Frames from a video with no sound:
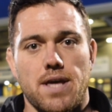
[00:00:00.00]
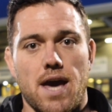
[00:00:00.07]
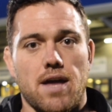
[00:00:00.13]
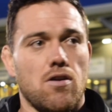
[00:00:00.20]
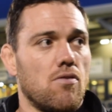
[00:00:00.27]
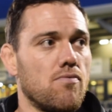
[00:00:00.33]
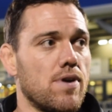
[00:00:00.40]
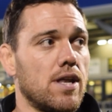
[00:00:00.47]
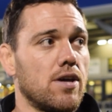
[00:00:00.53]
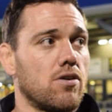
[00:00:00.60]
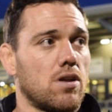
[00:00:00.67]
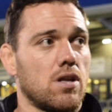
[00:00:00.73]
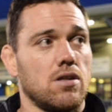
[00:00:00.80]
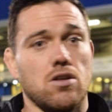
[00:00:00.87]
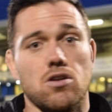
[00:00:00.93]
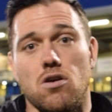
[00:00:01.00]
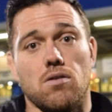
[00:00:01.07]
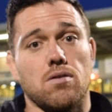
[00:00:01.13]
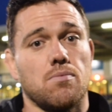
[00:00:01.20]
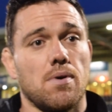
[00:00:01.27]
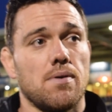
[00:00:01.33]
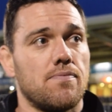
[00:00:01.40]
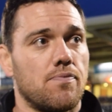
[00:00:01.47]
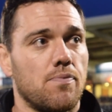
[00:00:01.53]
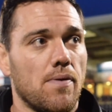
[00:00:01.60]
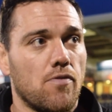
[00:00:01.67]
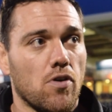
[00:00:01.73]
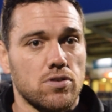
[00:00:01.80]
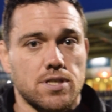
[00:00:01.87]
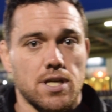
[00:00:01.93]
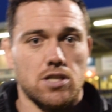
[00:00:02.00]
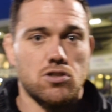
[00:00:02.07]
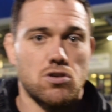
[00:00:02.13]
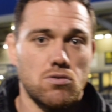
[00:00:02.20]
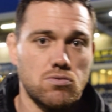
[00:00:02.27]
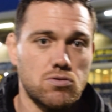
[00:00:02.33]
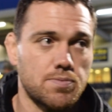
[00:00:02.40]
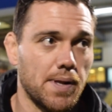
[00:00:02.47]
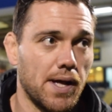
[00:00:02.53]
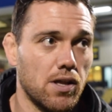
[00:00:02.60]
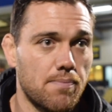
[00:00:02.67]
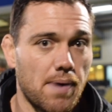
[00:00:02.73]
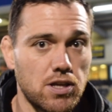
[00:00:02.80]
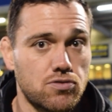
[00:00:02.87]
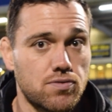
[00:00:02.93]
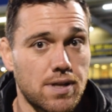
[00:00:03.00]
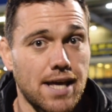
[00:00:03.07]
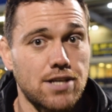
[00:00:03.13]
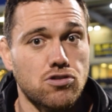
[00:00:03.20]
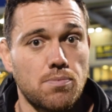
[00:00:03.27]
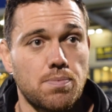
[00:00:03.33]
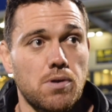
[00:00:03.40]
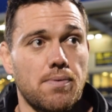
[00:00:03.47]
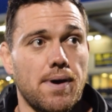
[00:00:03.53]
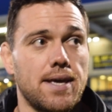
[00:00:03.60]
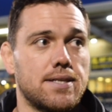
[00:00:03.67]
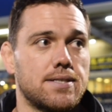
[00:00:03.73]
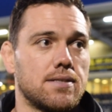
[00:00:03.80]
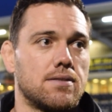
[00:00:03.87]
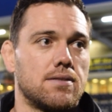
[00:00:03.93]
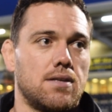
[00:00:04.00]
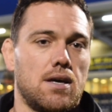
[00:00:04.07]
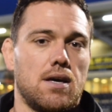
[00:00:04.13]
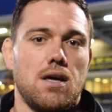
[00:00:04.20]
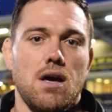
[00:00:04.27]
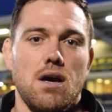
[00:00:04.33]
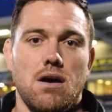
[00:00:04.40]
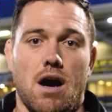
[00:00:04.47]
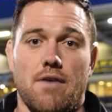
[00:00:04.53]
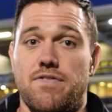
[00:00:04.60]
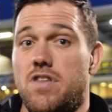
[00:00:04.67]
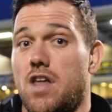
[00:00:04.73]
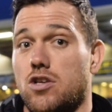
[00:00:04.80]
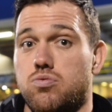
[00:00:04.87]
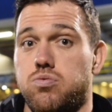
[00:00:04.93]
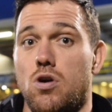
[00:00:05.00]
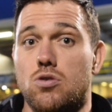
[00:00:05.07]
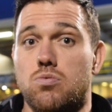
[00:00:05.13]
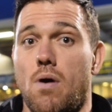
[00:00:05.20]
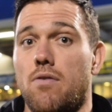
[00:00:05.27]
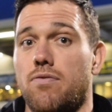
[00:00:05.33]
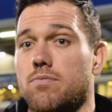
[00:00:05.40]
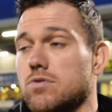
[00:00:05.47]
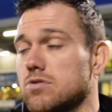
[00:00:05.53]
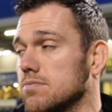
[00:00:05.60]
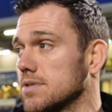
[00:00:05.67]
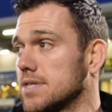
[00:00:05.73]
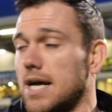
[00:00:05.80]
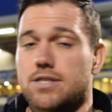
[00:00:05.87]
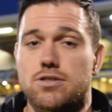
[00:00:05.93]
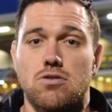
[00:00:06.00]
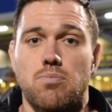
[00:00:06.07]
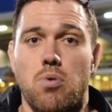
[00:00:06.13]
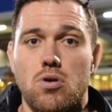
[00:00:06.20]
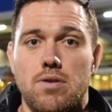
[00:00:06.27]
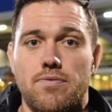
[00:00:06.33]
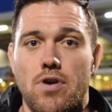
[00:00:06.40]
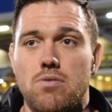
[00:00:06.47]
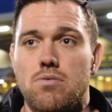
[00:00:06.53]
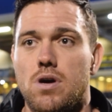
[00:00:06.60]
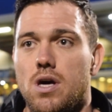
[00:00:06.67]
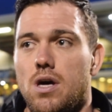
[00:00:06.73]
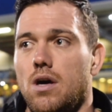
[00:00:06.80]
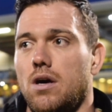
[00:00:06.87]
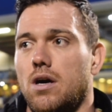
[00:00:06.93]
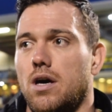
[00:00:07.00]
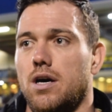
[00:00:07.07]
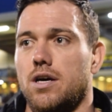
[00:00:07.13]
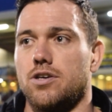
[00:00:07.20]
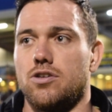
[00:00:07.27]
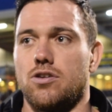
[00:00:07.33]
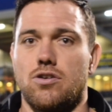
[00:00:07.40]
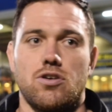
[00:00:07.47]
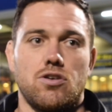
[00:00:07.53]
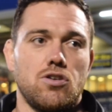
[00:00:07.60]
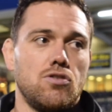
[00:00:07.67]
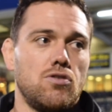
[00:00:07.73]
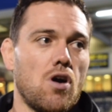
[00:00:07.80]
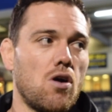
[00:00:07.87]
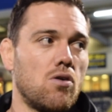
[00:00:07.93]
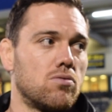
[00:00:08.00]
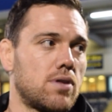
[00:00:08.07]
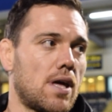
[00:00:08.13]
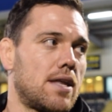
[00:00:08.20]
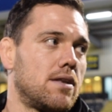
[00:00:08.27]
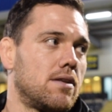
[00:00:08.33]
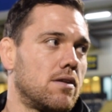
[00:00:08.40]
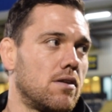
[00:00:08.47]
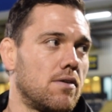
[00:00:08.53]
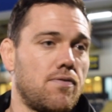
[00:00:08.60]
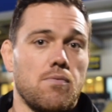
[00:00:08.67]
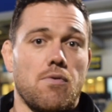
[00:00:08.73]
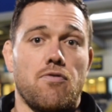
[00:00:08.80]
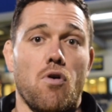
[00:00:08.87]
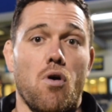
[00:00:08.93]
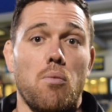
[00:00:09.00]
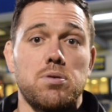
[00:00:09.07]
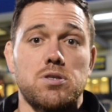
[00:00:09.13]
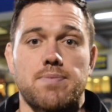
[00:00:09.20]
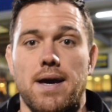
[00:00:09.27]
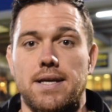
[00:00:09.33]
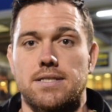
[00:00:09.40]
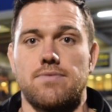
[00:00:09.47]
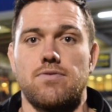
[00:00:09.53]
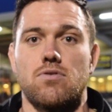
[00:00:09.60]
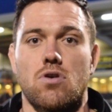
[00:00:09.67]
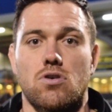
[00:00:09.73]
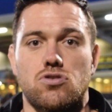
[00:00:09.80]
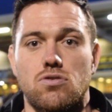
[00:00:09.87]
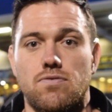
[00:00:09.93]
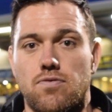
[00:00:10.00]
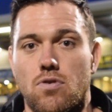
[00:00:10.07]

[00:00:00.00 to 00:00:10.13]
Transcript: Yeah, no, really good, and we've gone 6-2 split on the bench for the last couple of weeks, and I think that's worked well for us from a tactical point of view. Then from a forward perspective, you've got